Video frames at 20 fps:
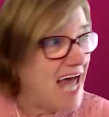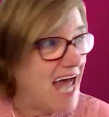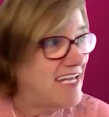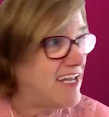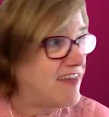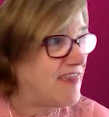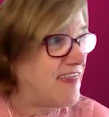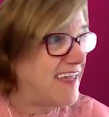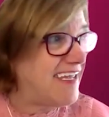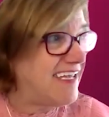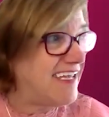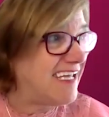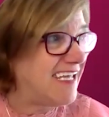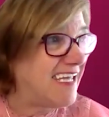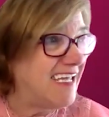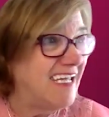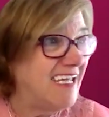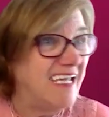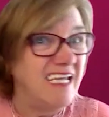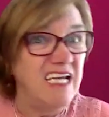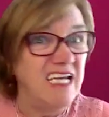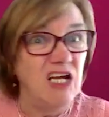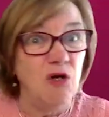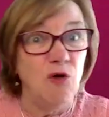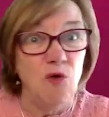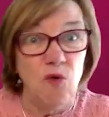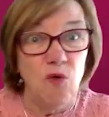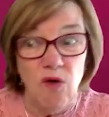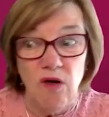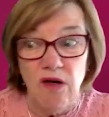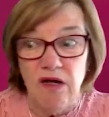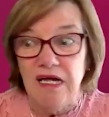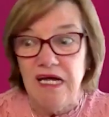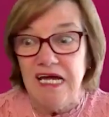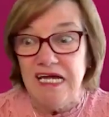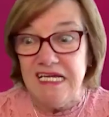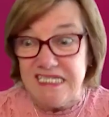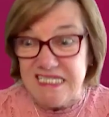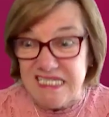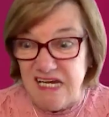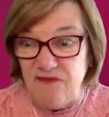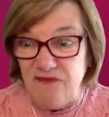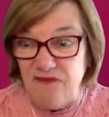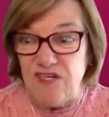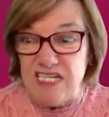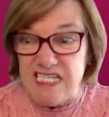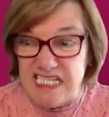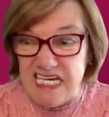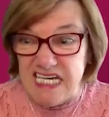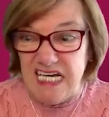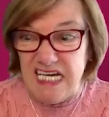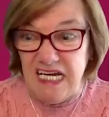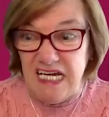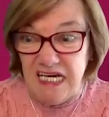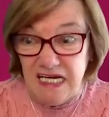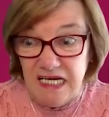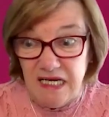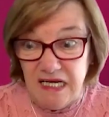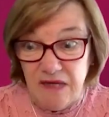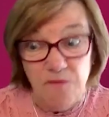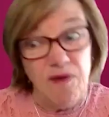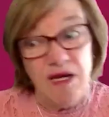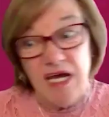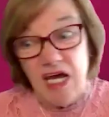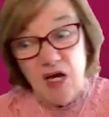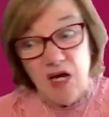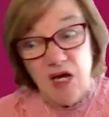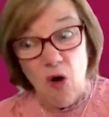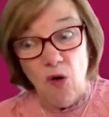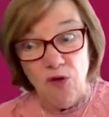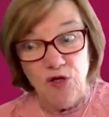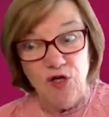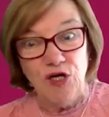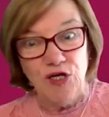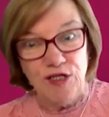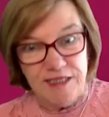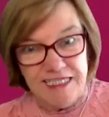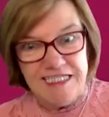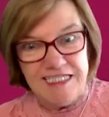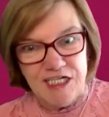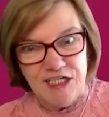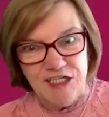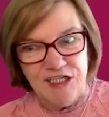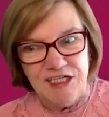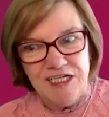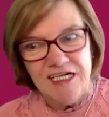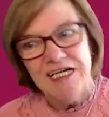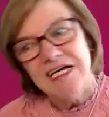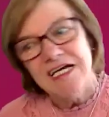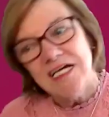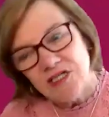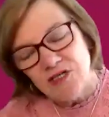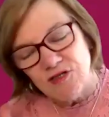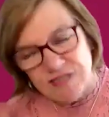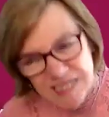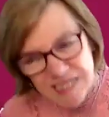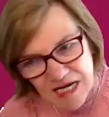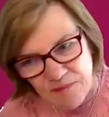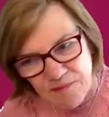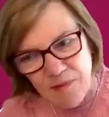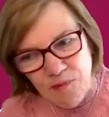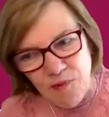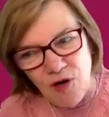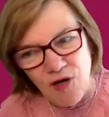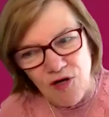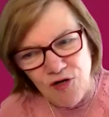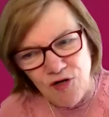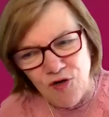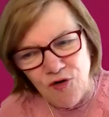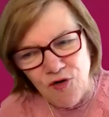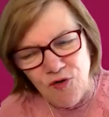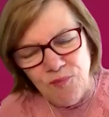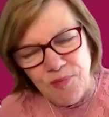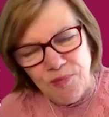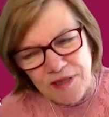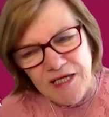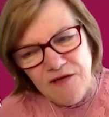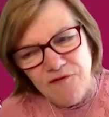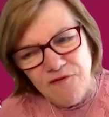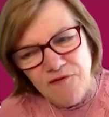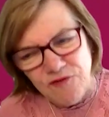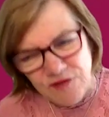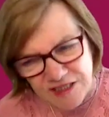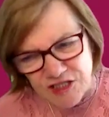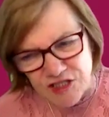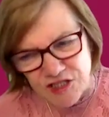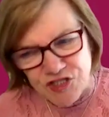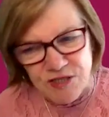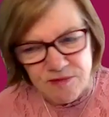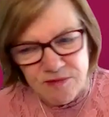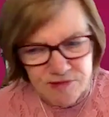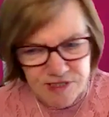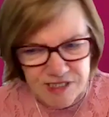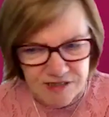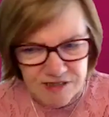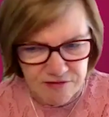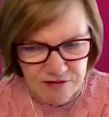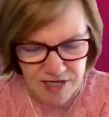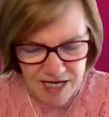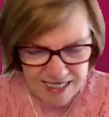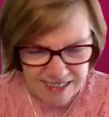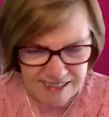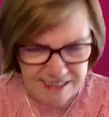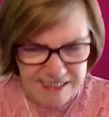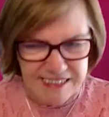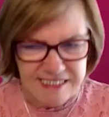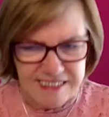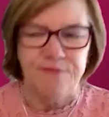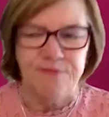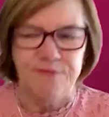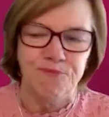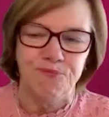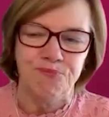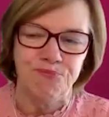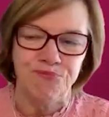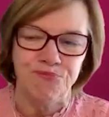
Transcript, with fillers: And I think you know, it's safe to say we can call you a leader. So tell me what you believe leadership to is.